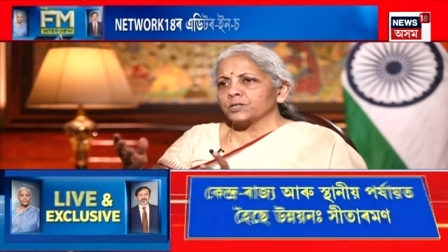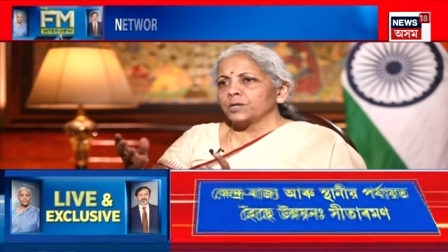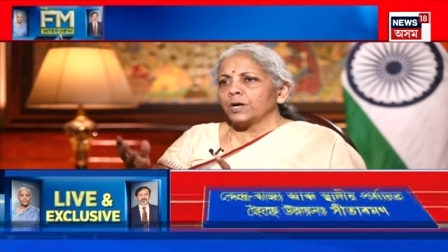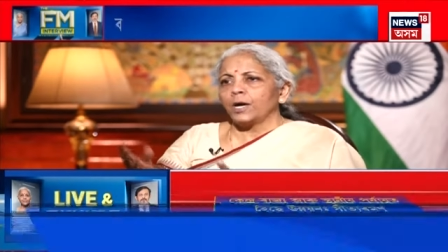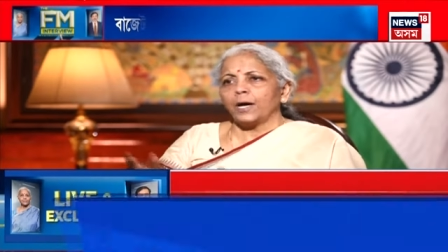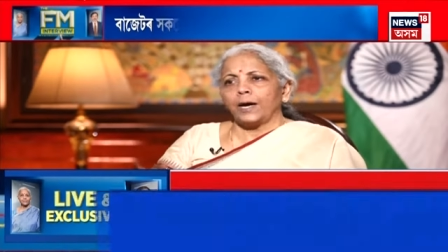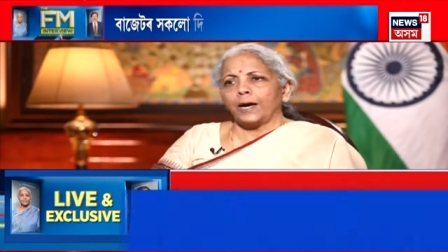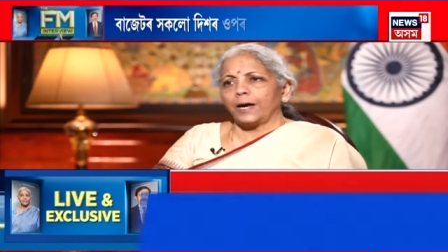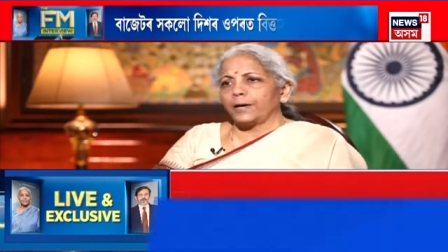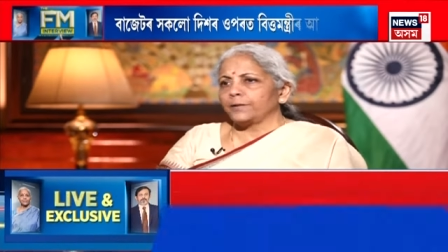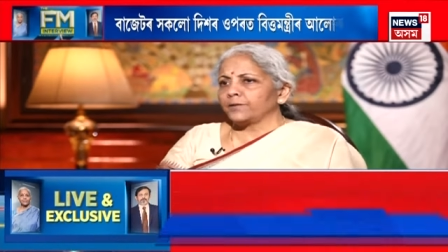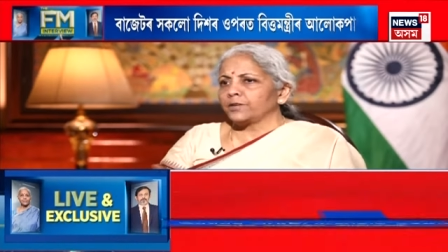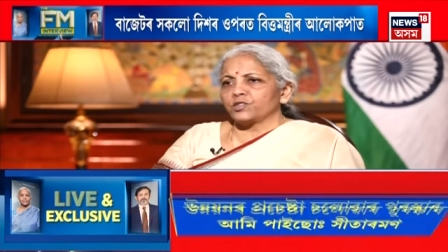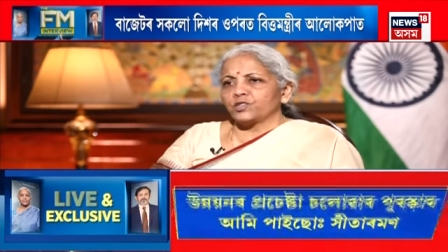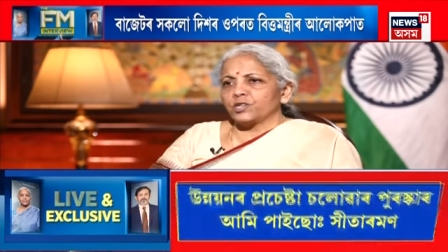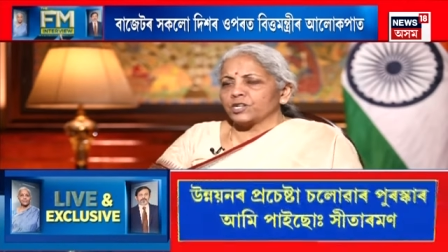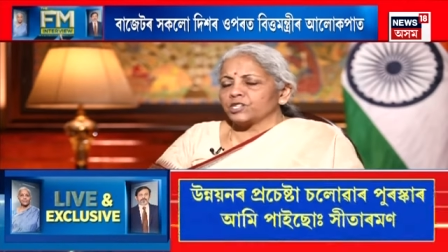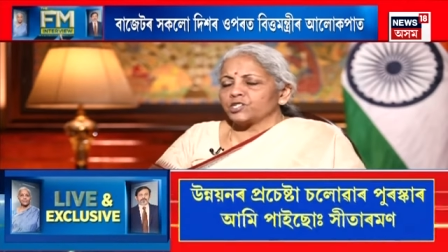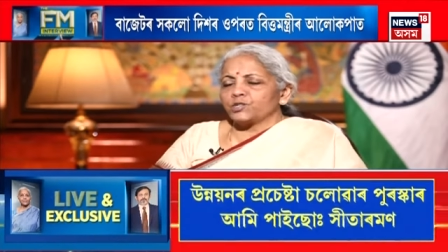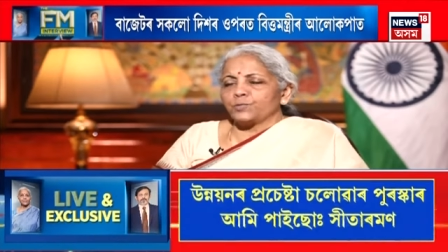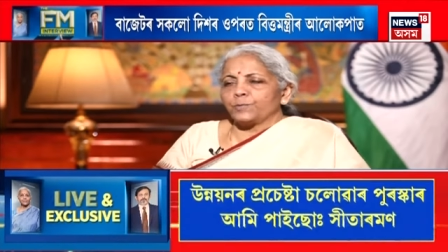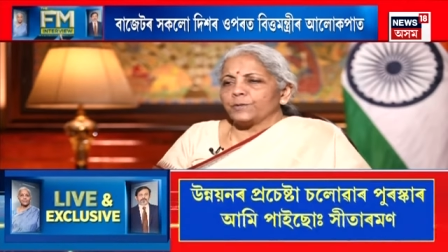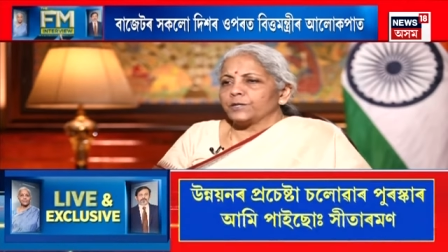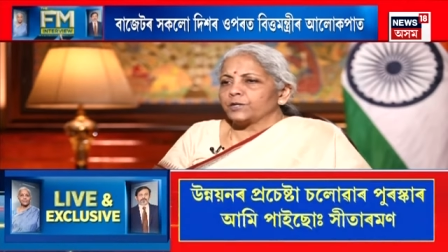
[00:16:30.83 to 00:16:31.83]
and the
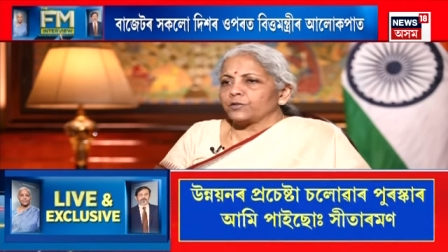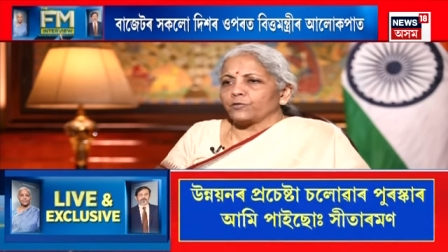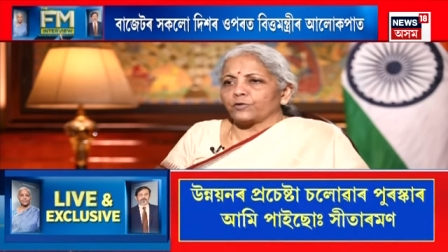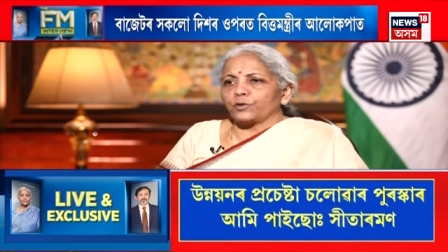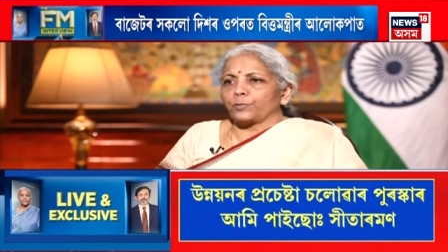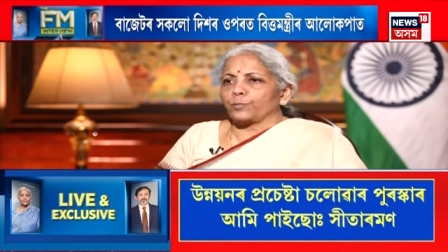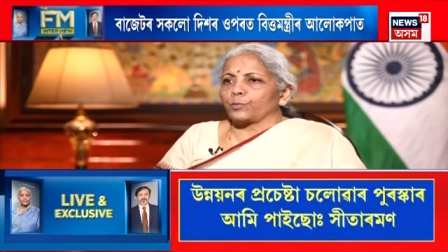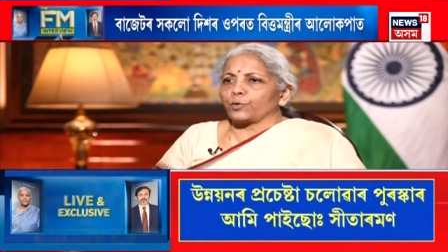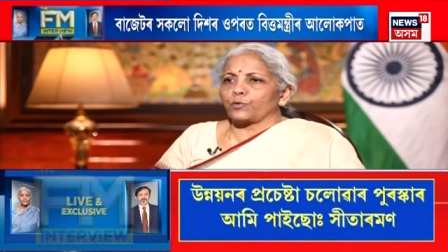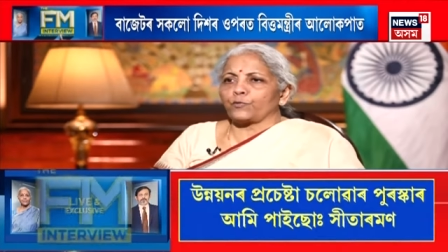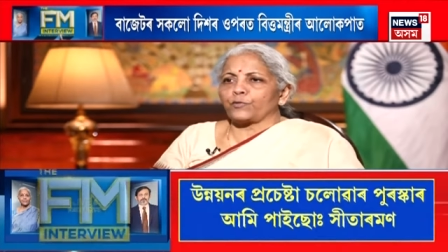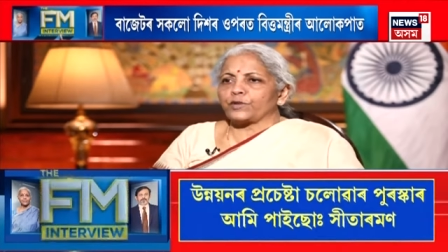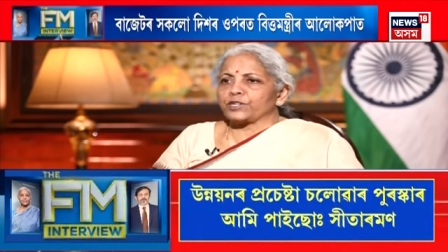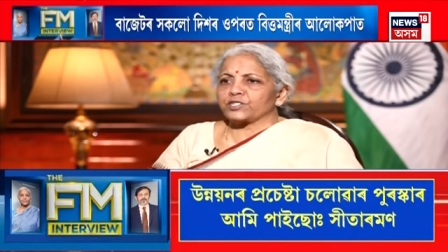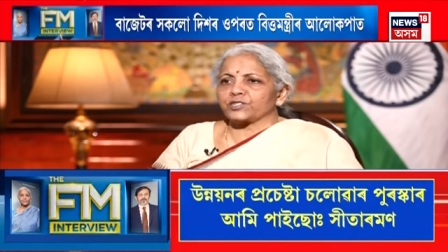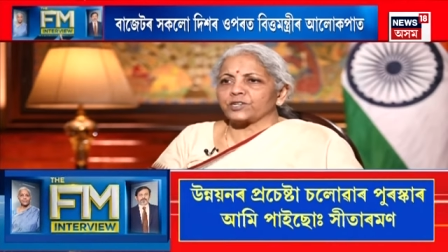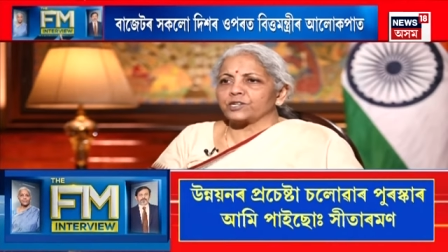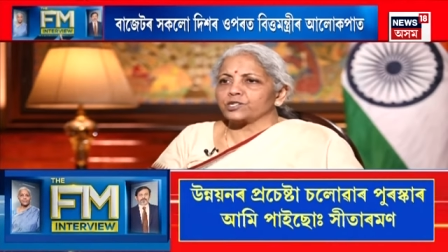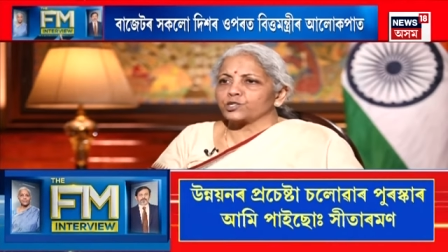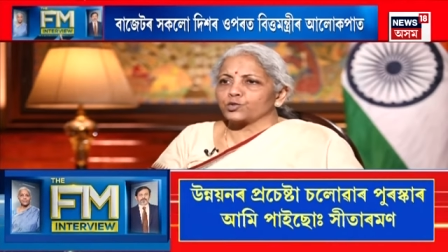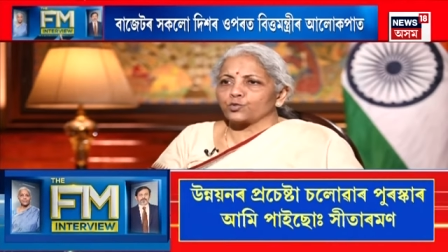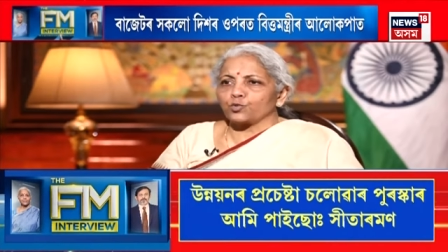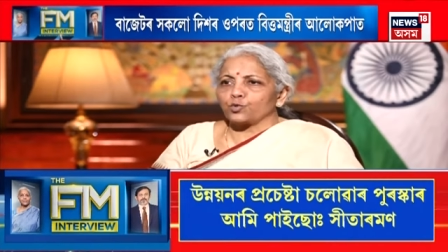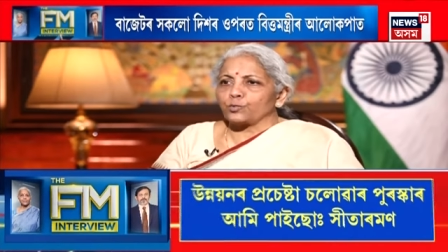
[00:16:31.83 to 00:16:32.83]
judgment of the
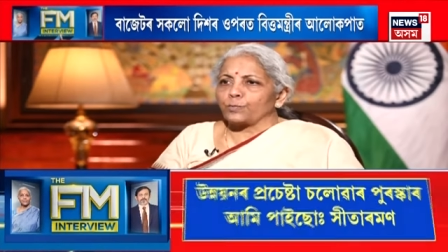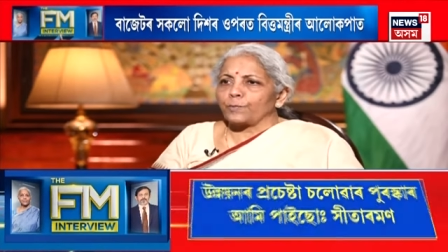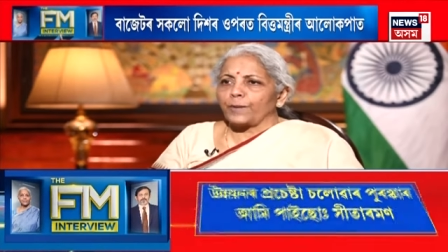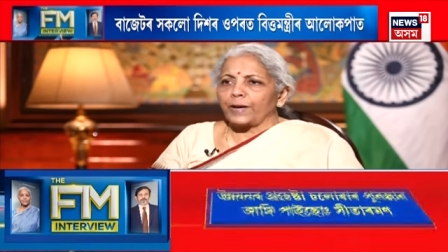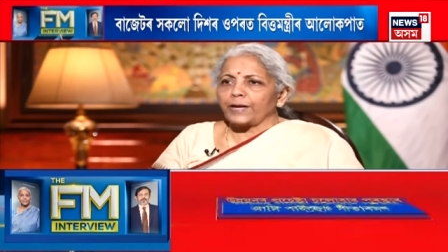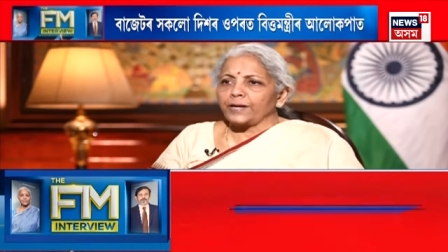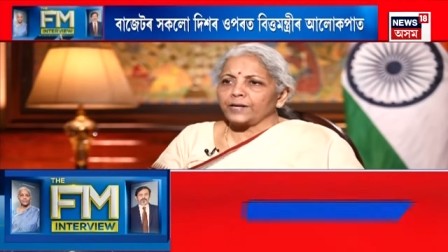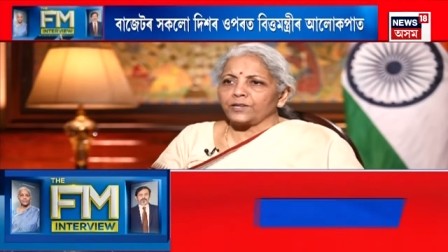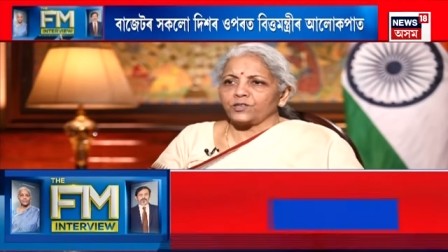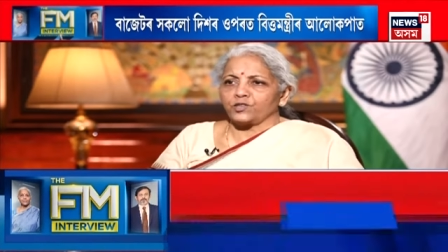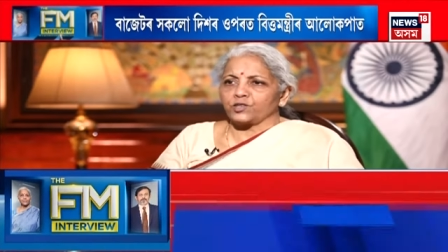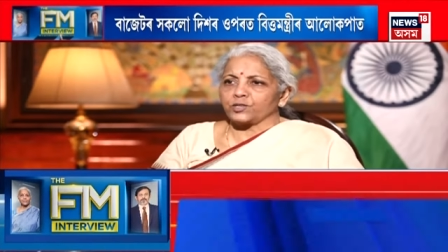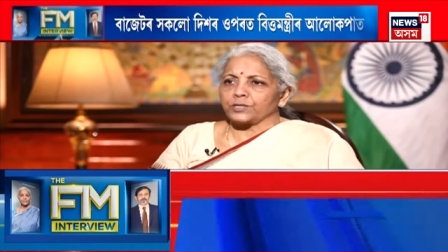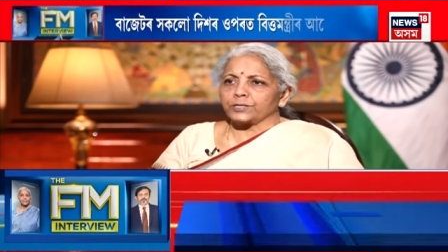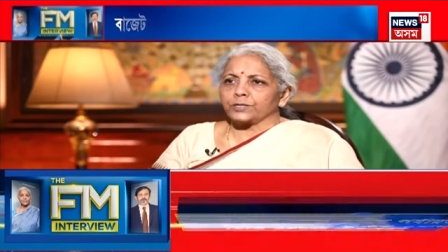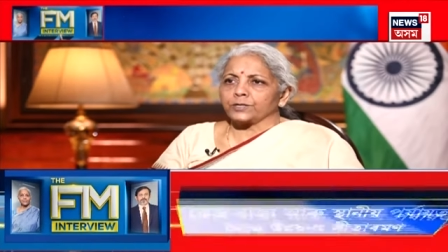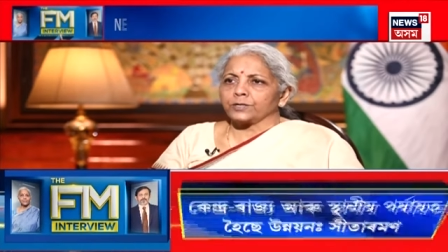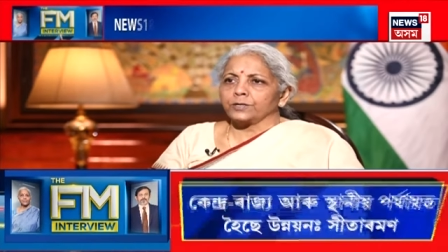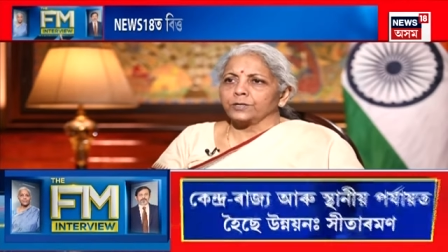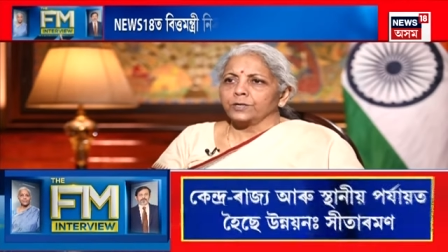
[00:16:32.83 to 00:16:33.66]
professionals who will manage it.